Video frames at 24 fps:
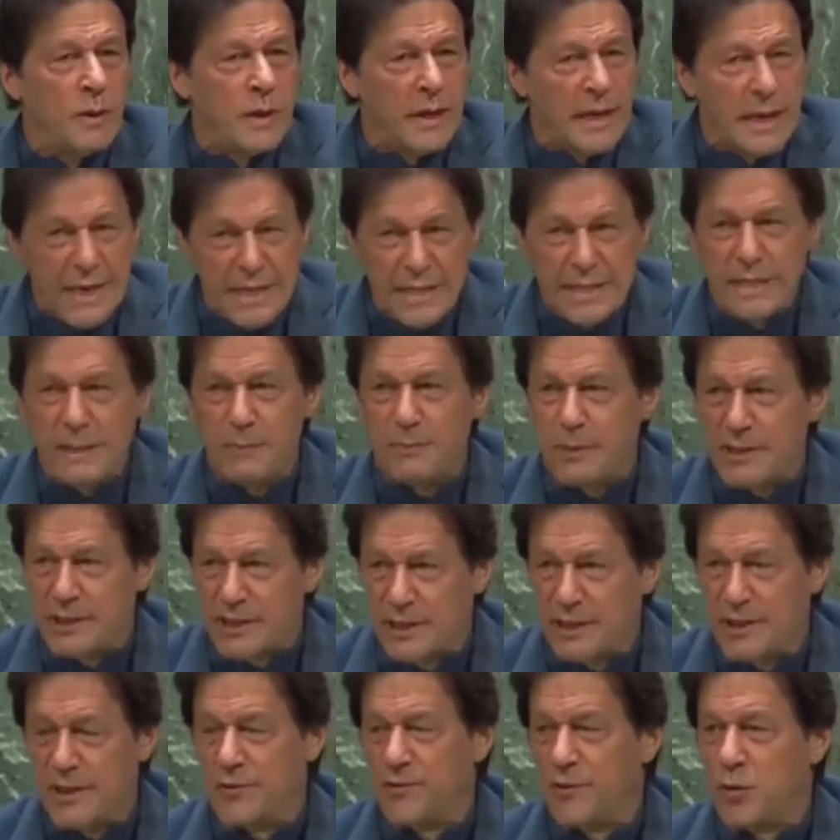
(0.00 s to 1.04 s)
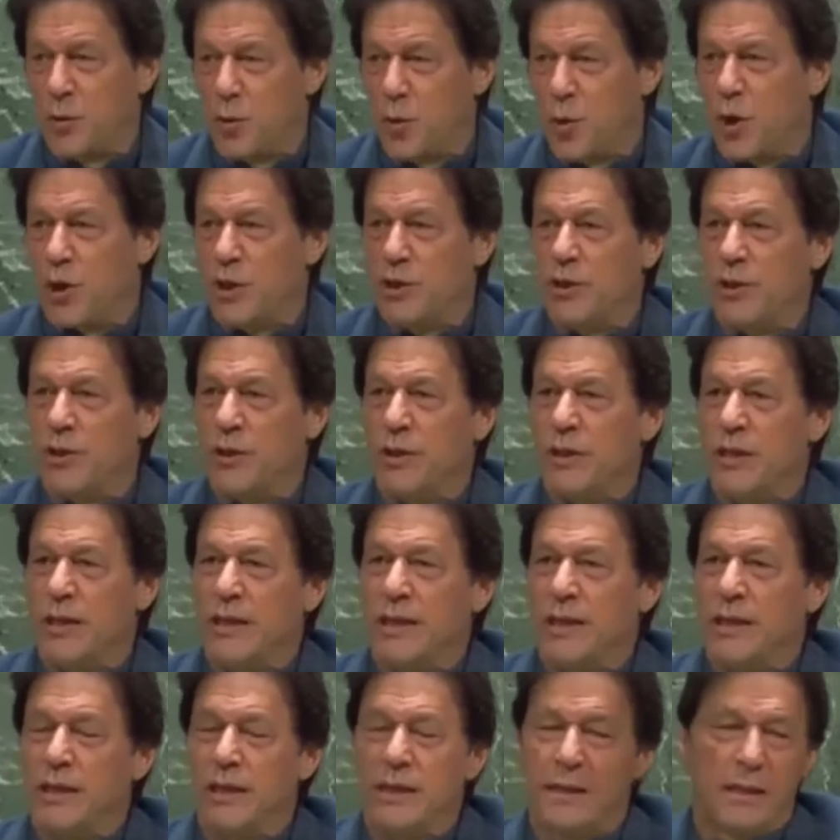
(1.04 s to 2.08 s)
80% of the water
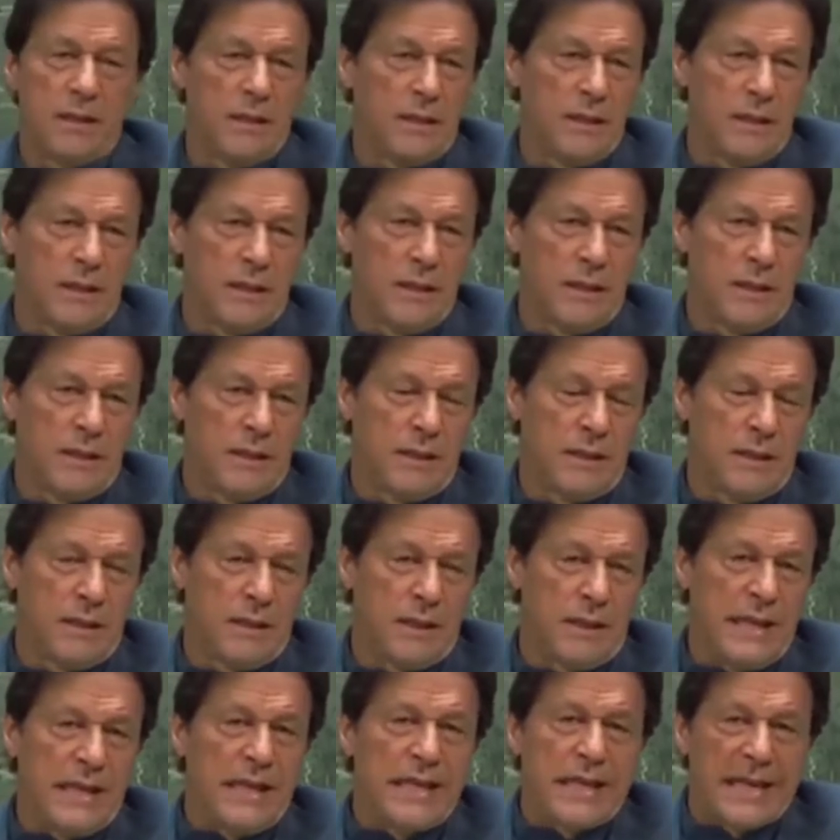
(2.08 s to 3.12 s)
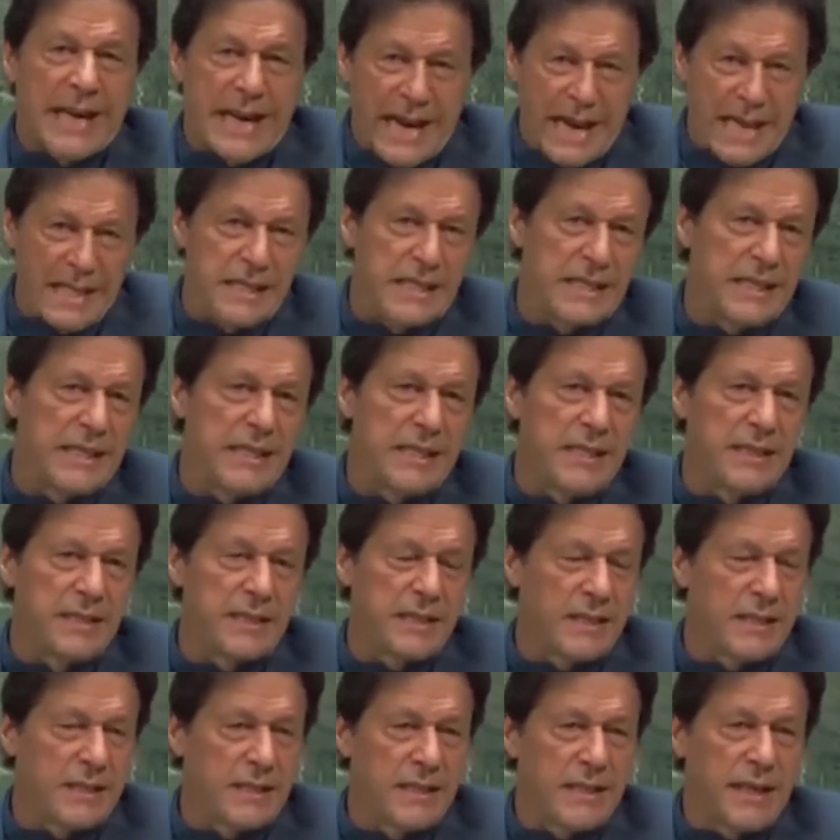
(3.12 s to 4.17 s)
in Ganges
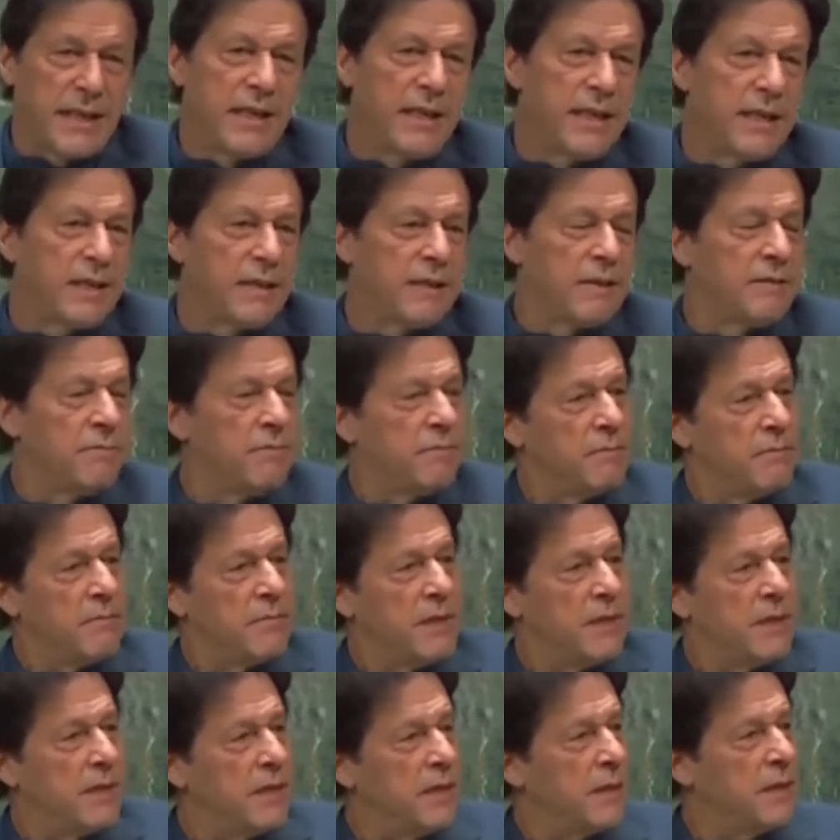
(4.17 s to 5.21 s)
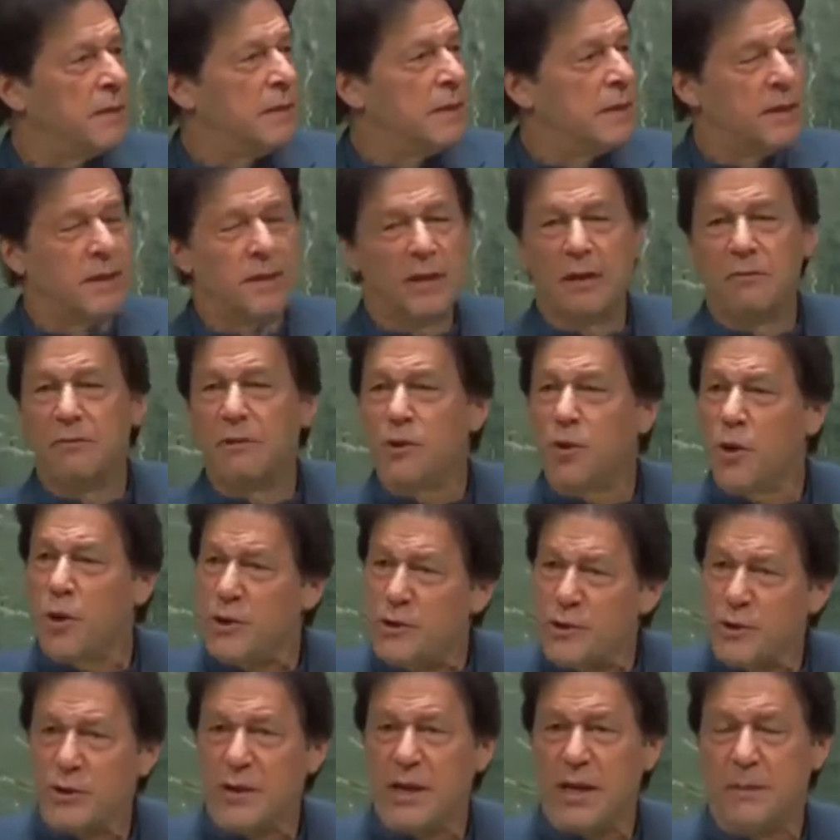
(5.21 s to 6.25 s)
and the Indian rivers
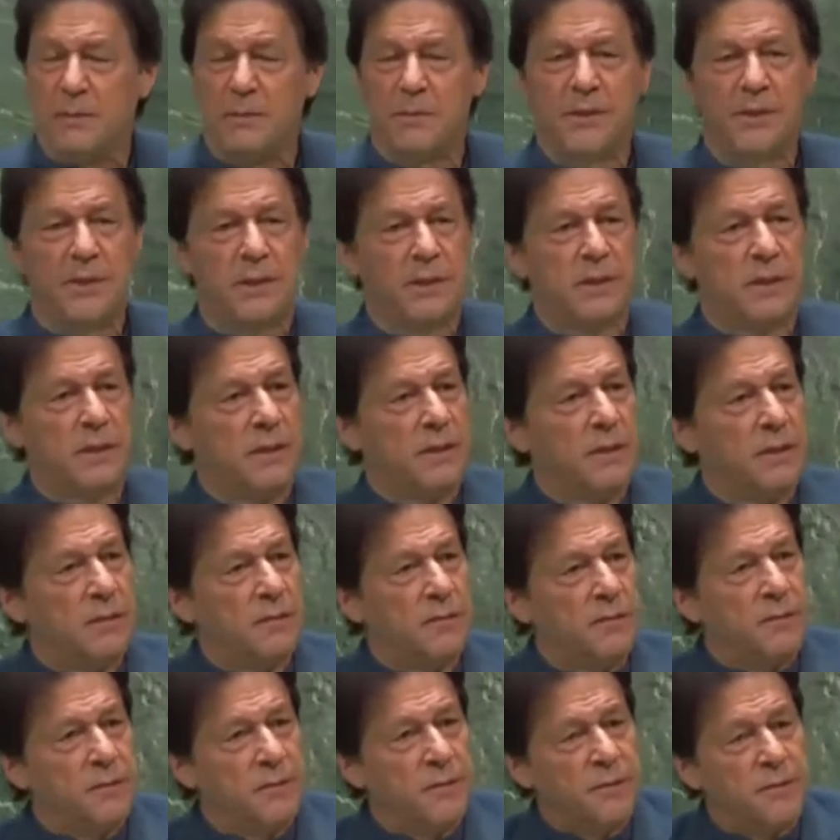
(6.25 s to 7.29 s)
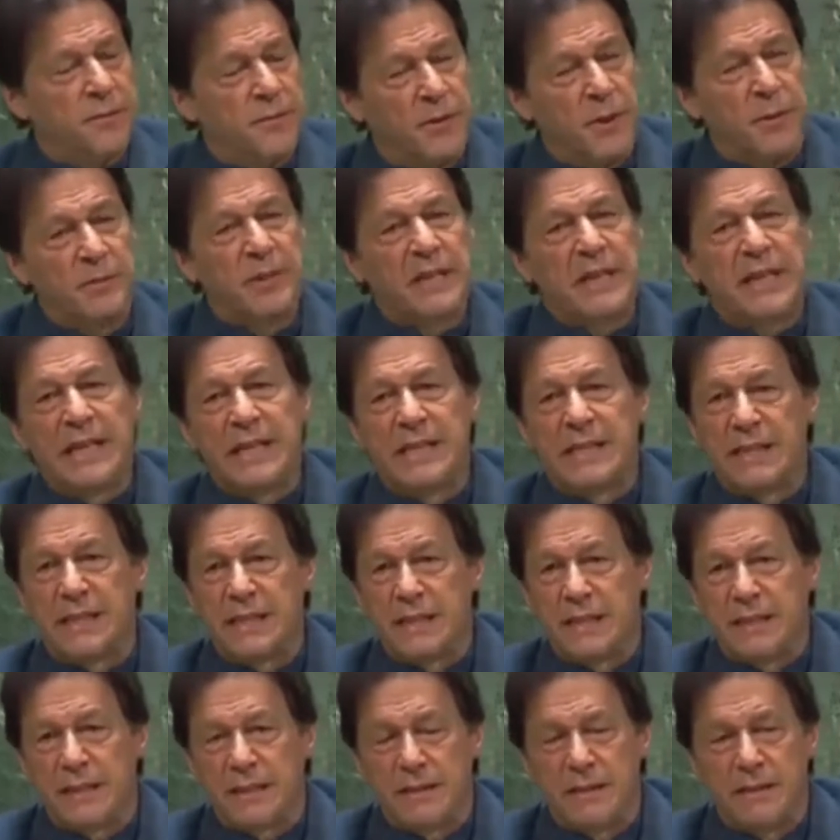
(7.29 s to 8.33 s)
also comes from the
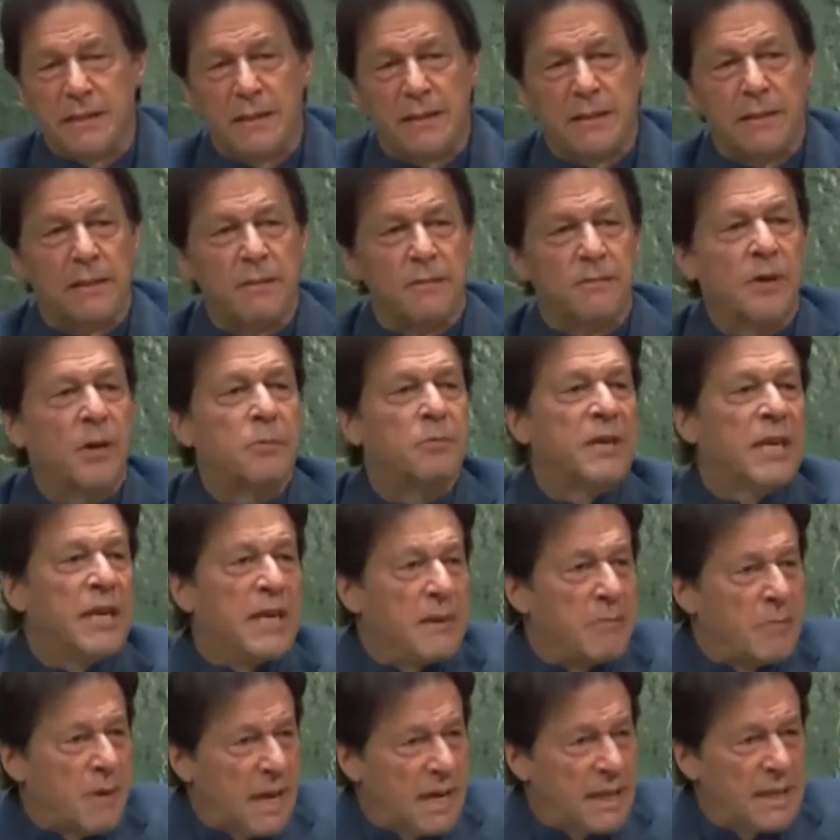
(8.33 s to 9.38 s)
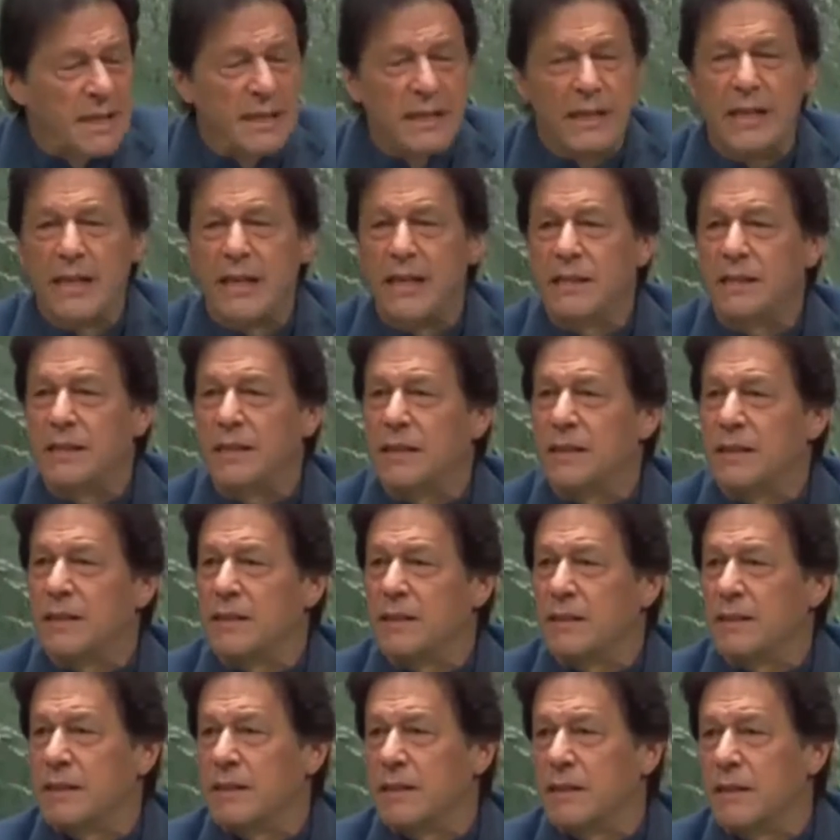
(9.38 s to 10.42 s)
glaciers, from the Himalayan
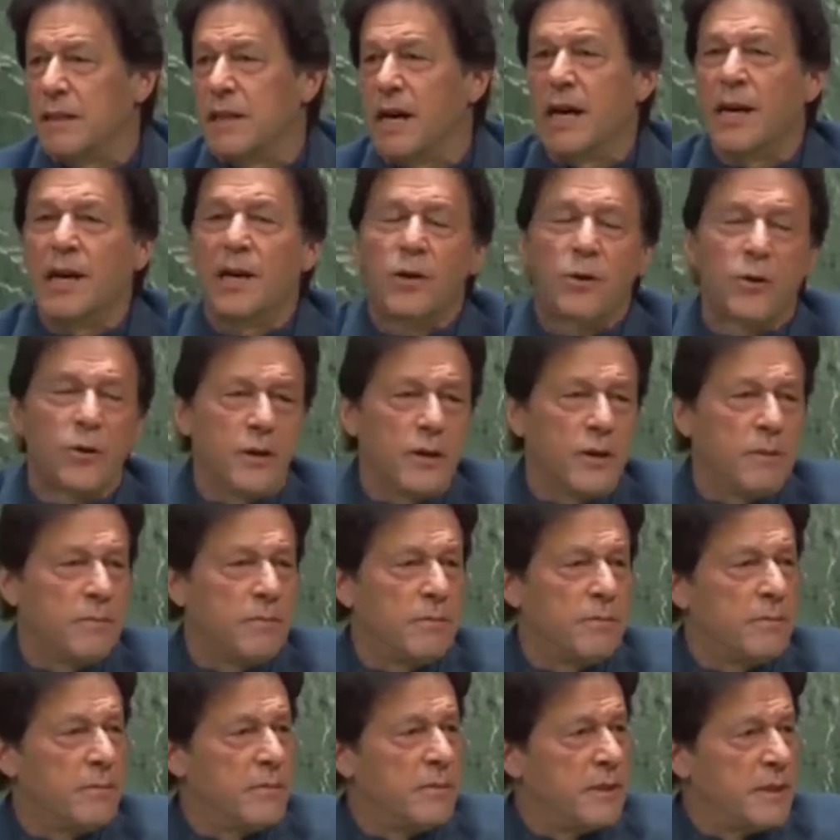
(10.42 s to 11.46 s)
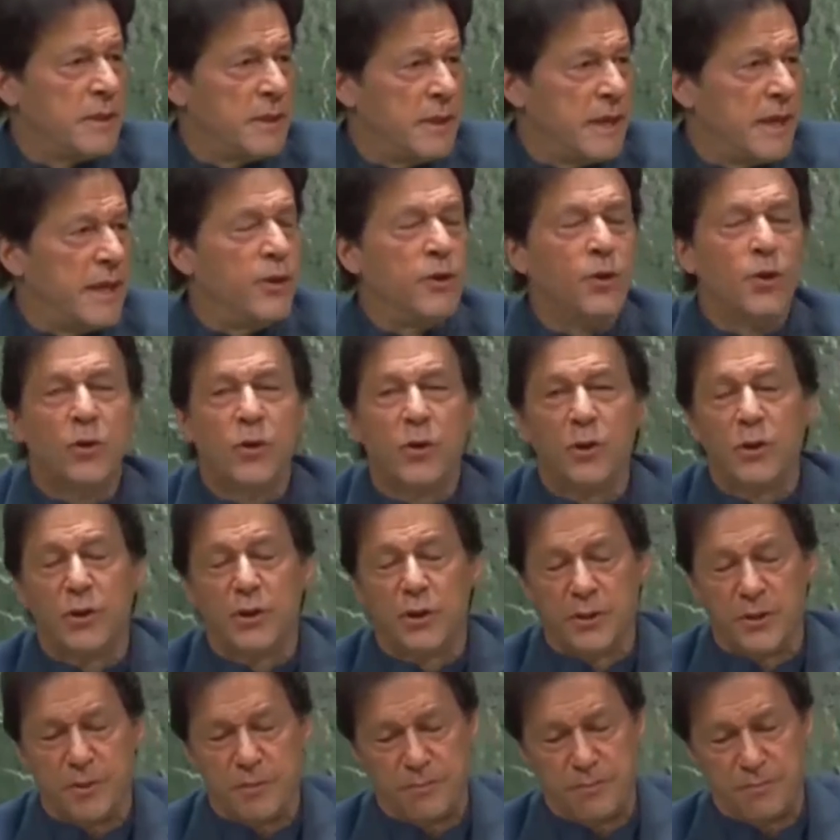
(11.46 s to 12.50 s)
glaciers, Karakoram, Hindu
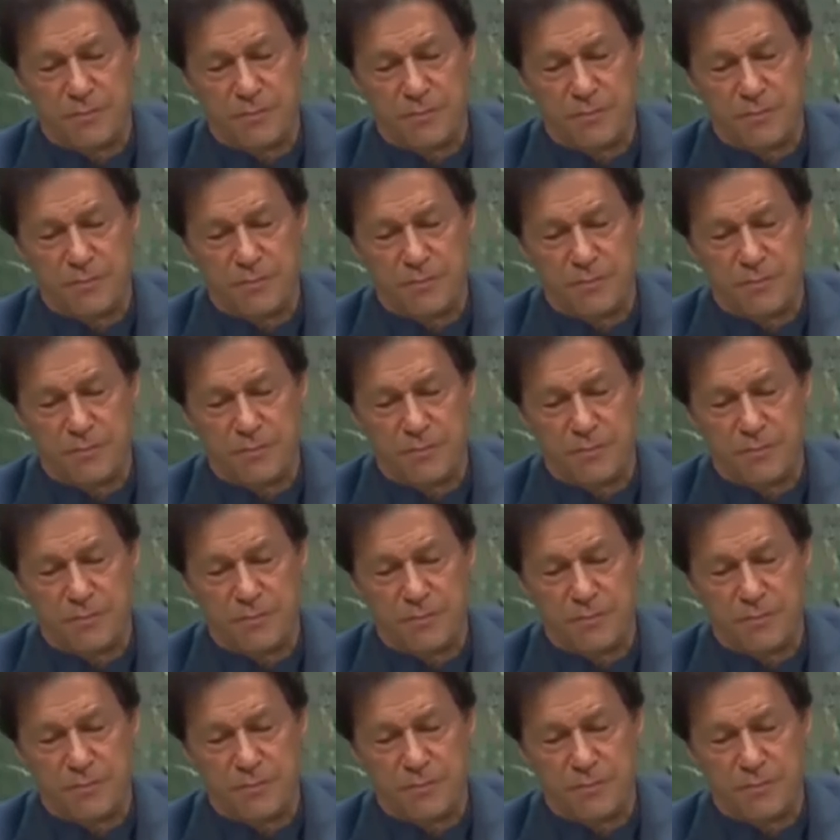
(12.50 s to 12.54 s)
Kush.